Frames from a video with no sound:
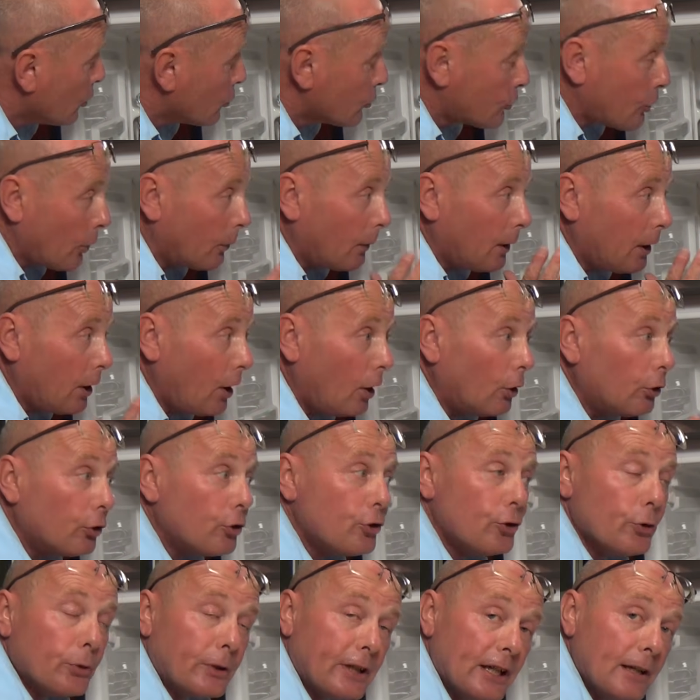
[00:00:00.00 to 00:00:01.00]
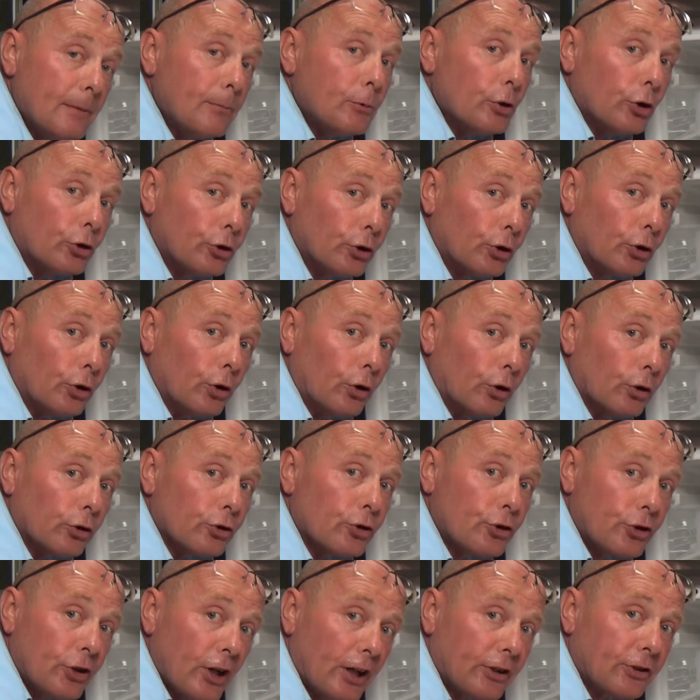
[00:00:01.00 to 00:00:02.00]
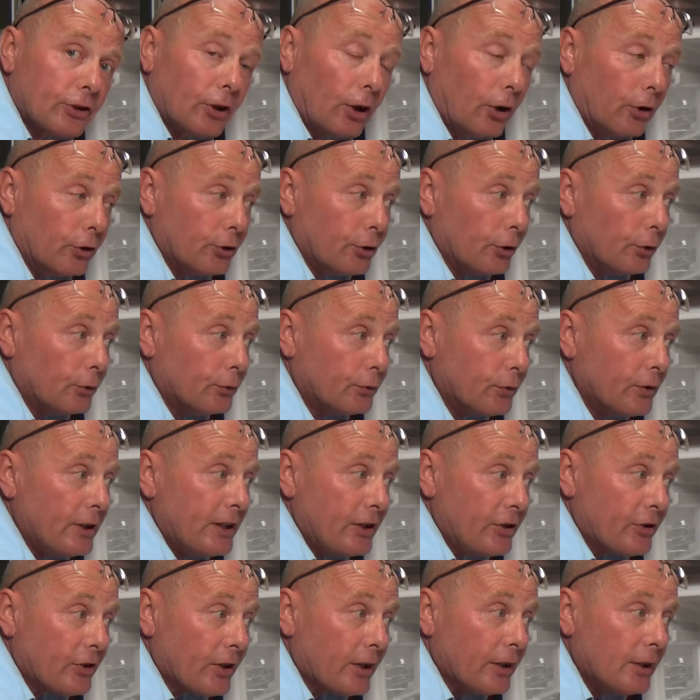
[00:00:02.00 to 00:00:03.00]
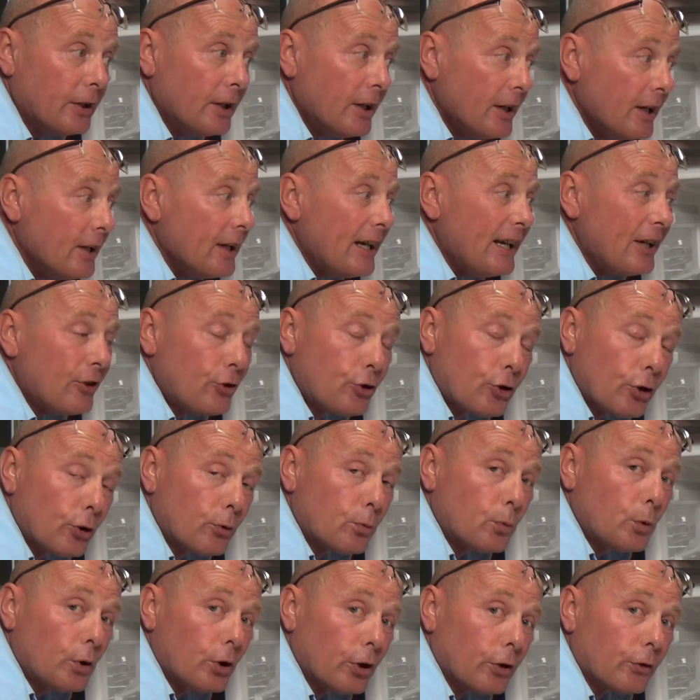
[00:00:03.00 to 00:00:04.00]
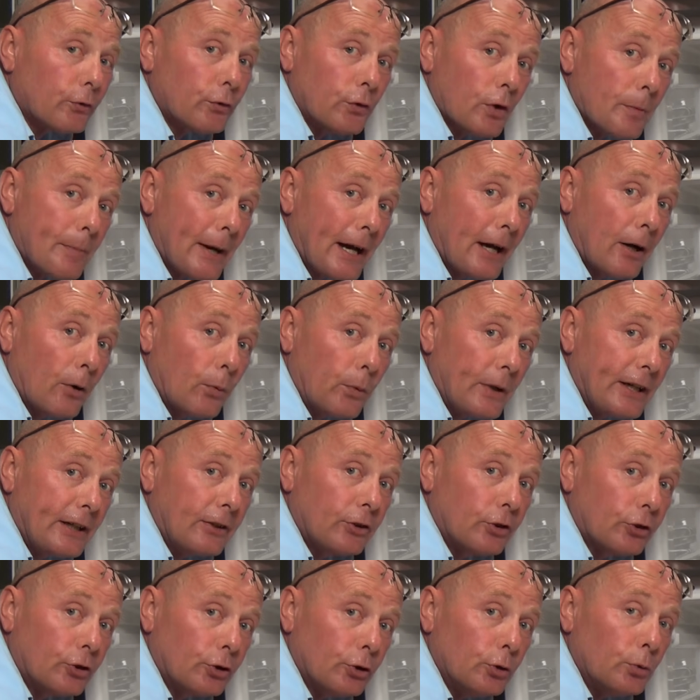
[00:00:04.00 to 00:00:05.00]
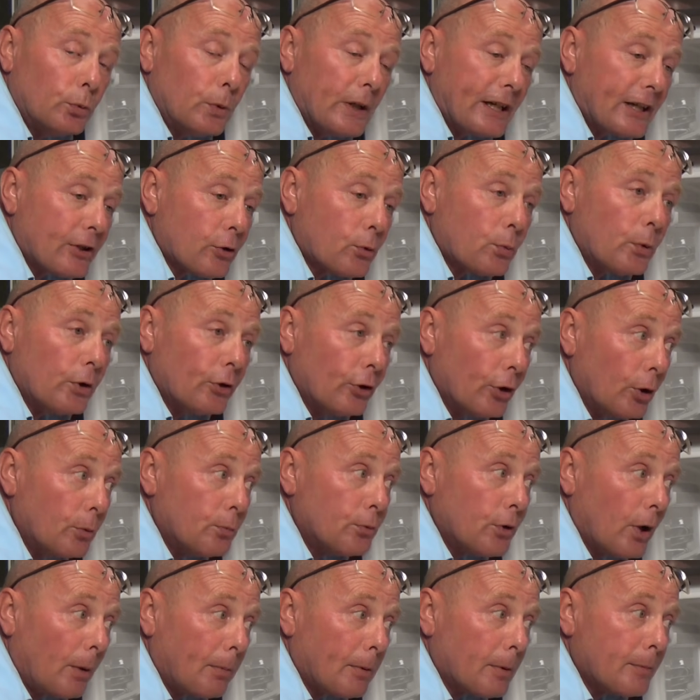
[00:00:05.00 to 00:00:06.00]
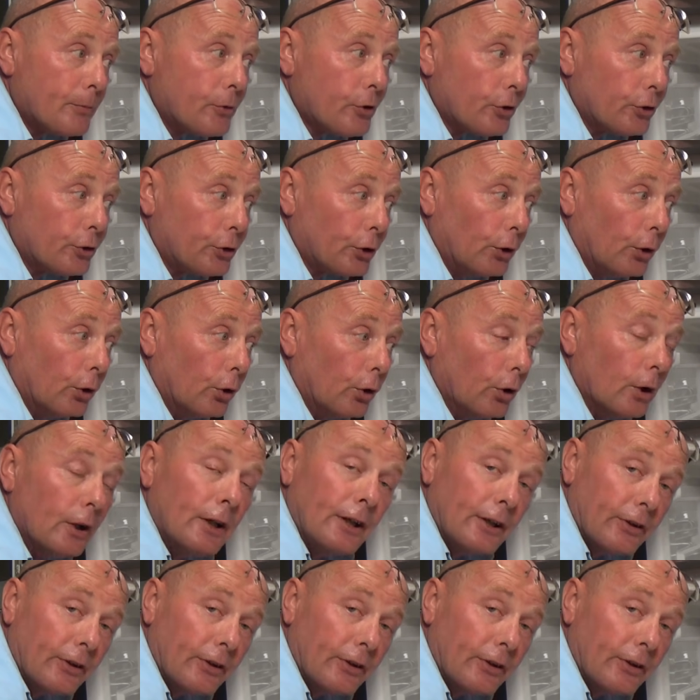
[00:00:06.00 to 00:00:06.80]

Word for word: So as long as you keep your door shut on your freezer, it should work for about a week to two weeks with no problems at all.